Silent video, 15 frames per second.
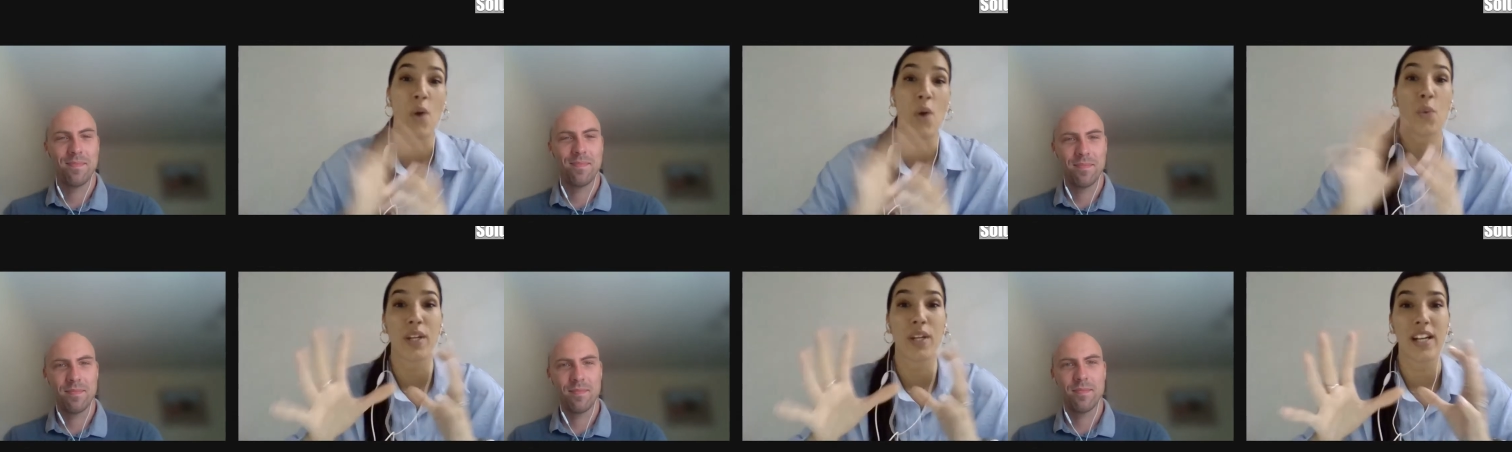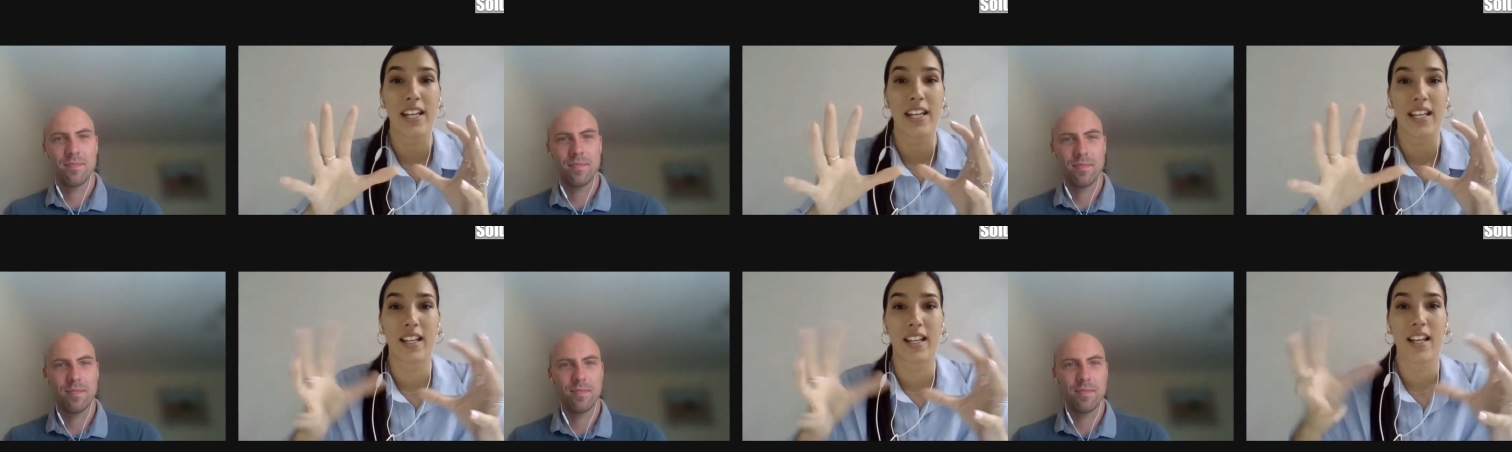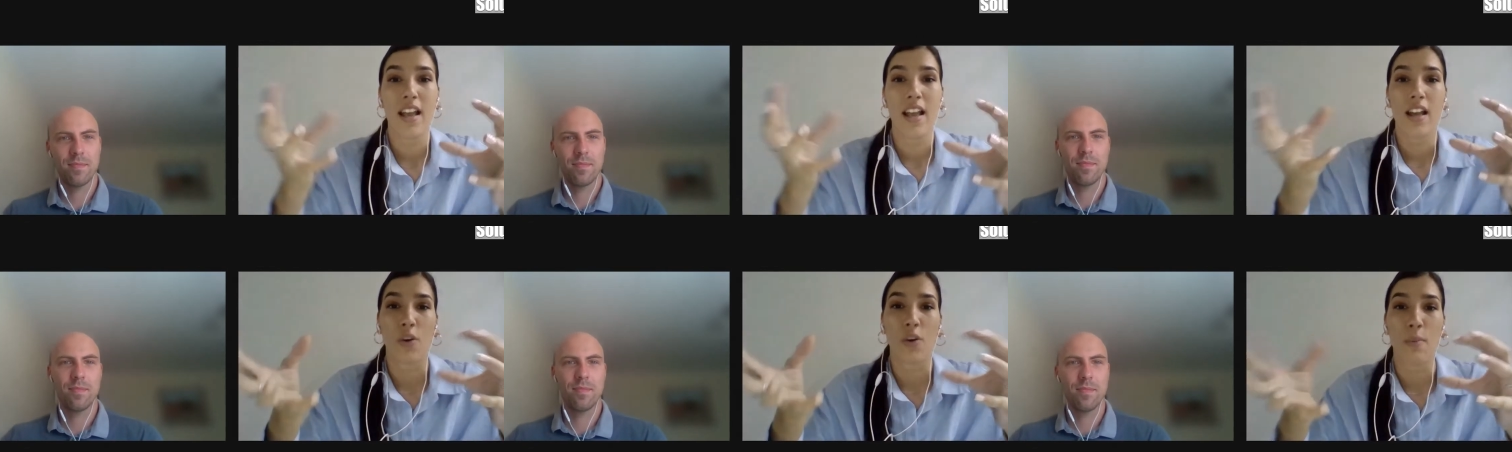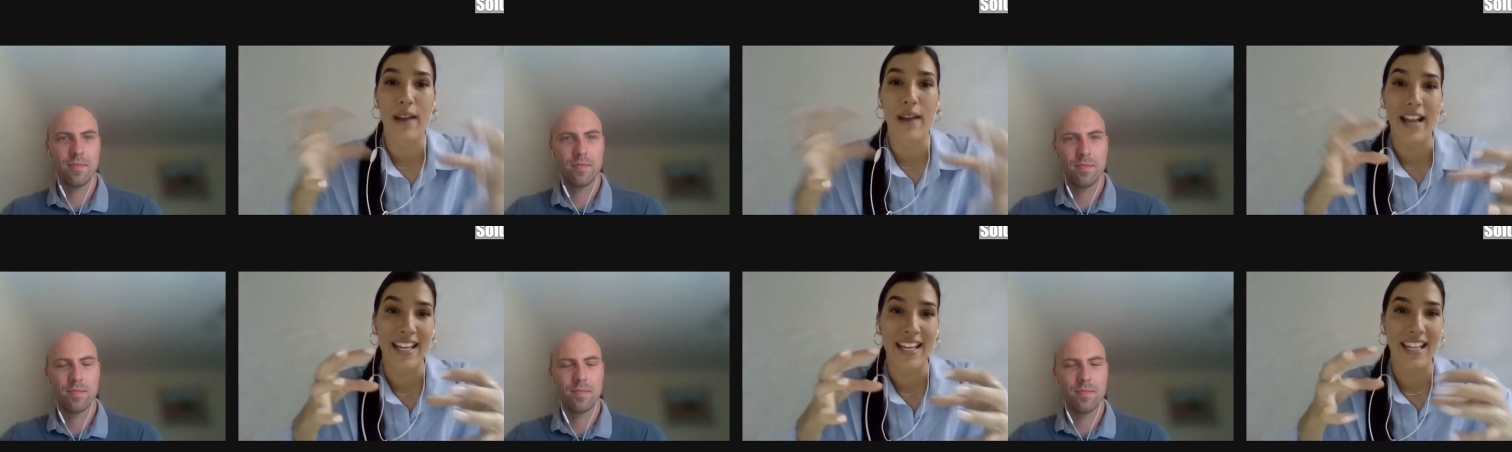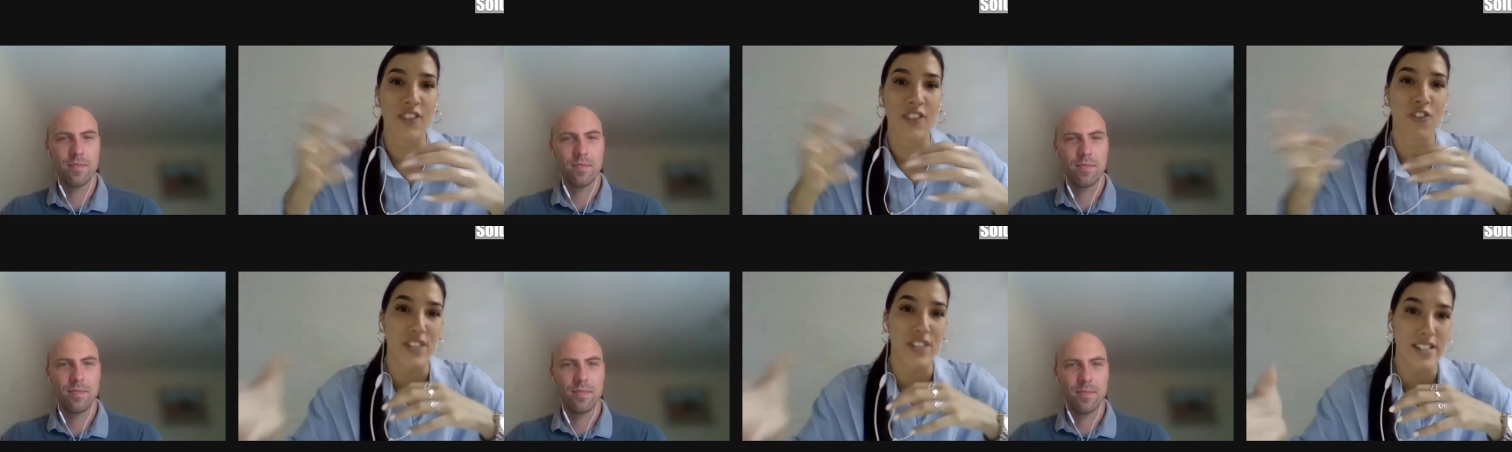Speaker 1: we are like combining
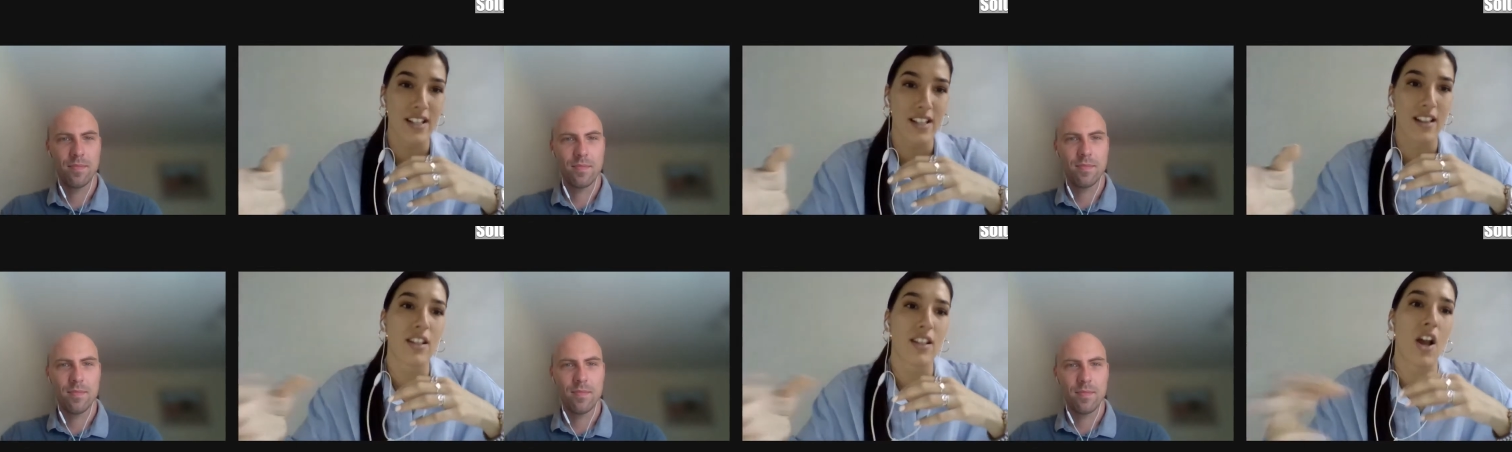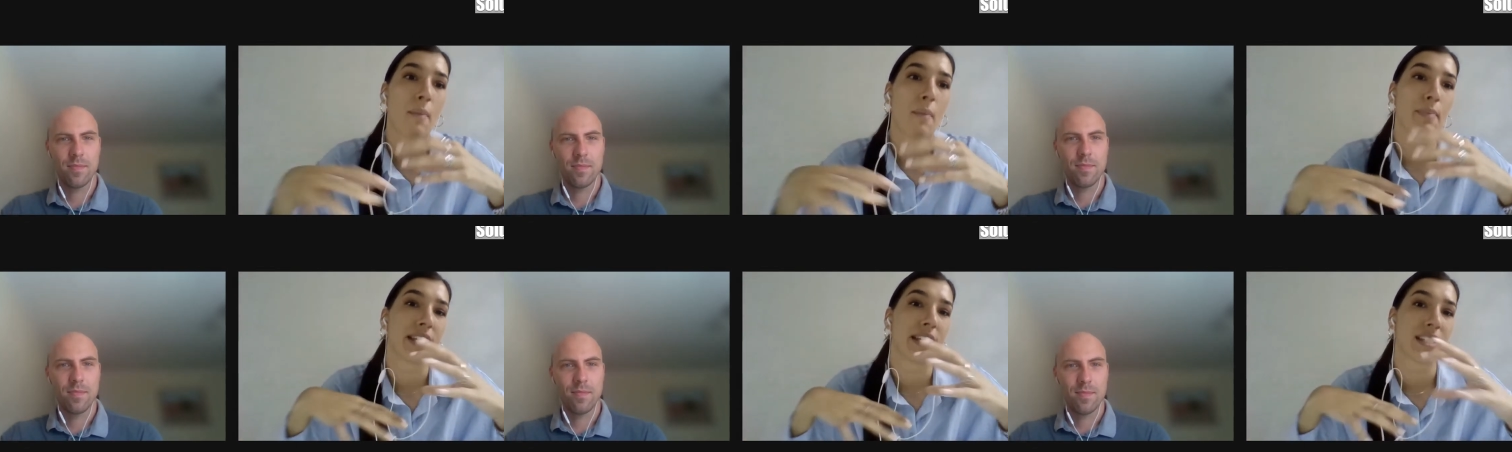fiscal topics,